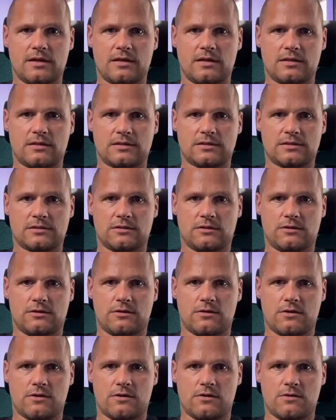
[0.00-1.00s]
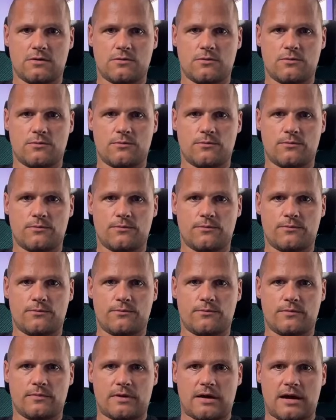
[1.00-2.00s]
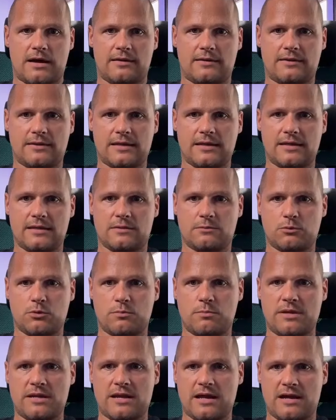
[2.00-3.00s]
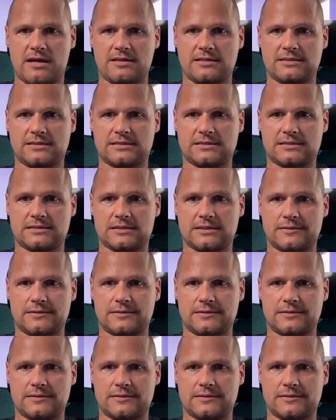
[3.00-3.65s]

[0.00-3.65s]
So I think it would be nice